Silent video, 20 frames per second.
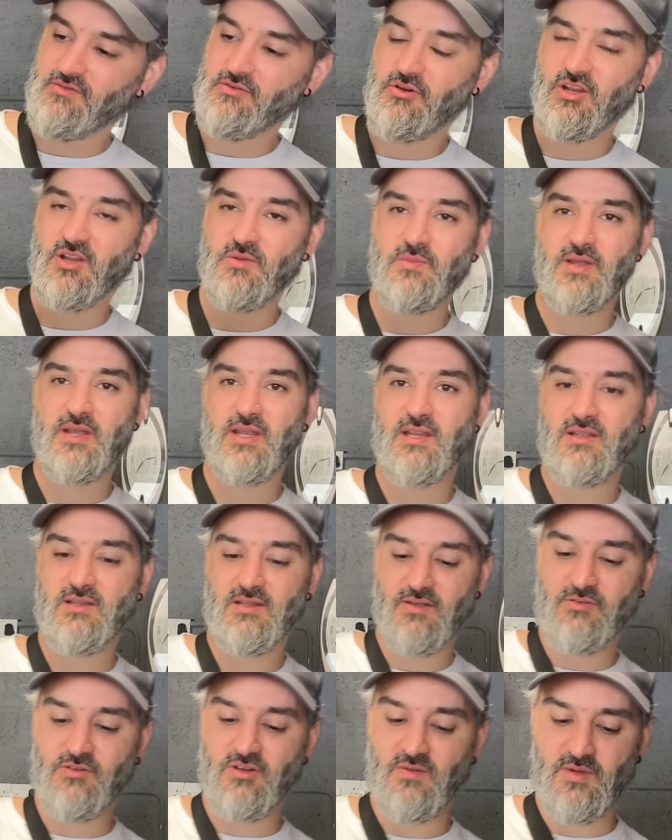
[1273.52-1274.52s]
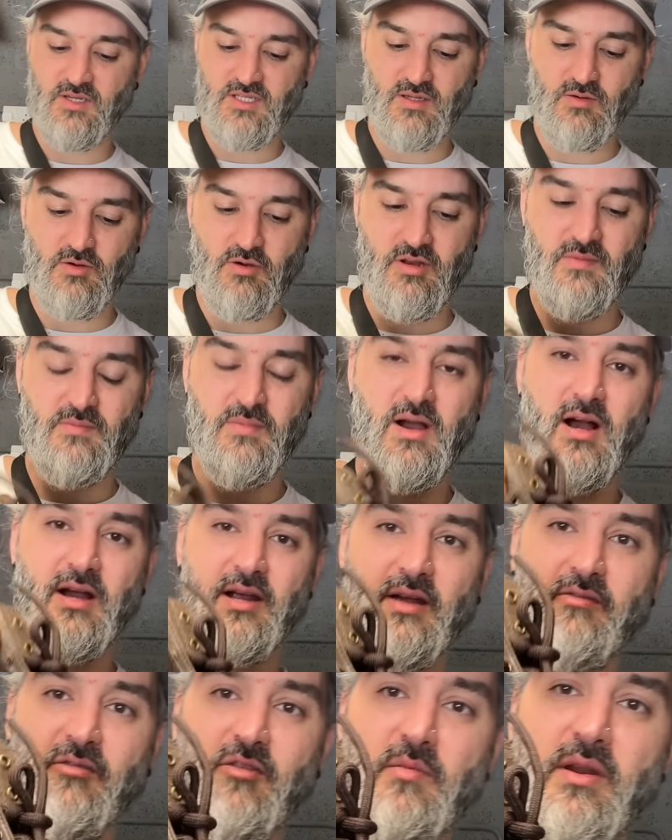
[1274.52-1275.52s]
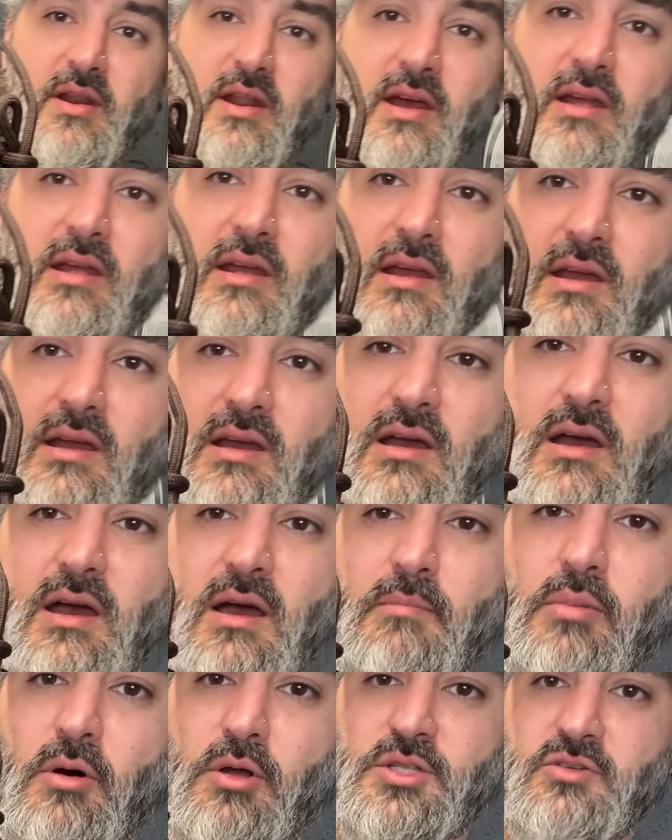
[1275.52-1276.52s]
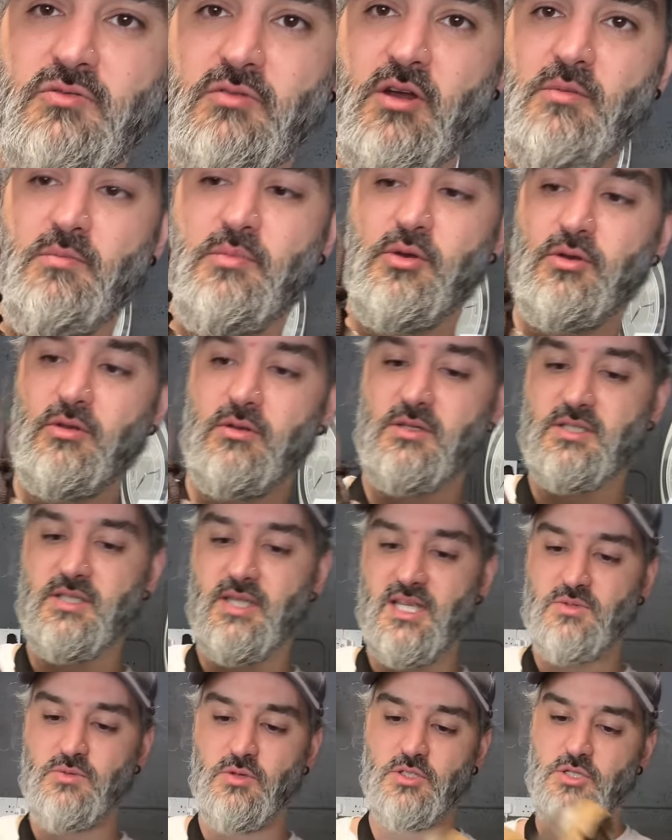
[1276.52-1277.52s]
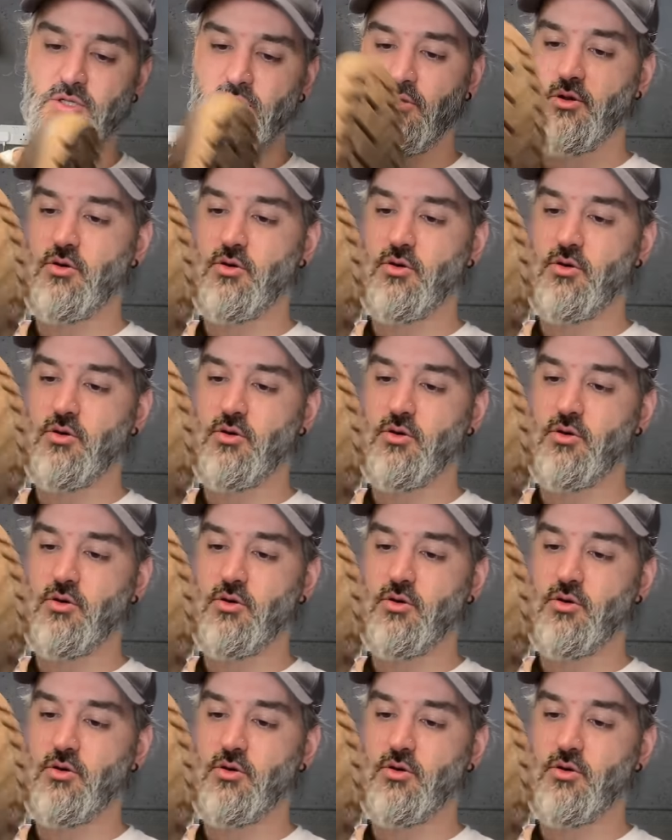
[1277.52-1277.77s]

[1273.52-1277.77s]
got to be, they've got to be some kind of market for them, haven't they? Uh, Botero boots, these were two